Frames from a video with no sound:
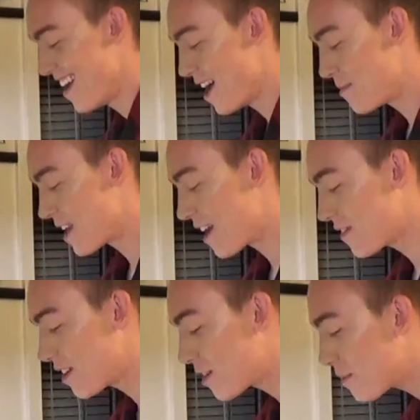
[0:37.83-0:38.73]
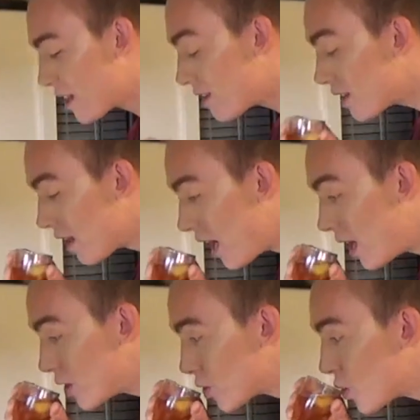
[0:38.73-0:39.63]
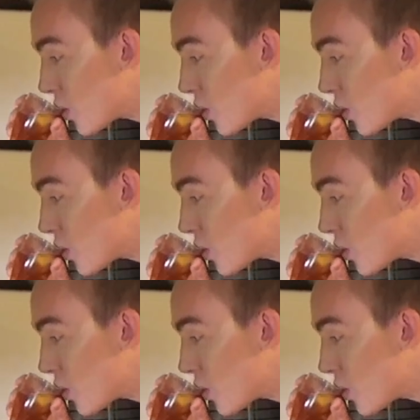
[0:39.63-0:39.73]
I'm gonna have it here in my little glass.